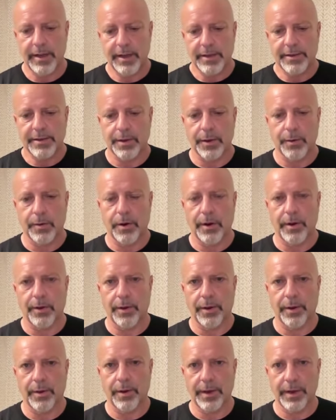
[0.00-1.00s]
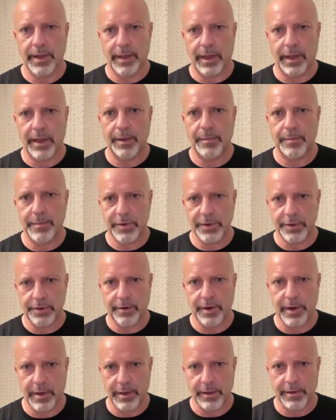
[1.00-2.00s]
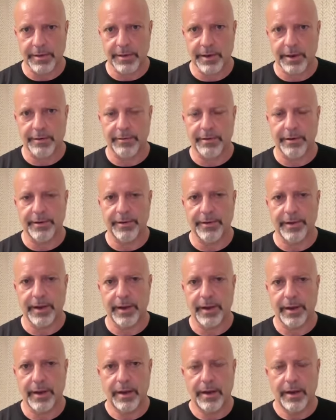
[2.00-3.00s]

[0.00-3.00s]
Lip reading: So although it claims juridical sovereignty,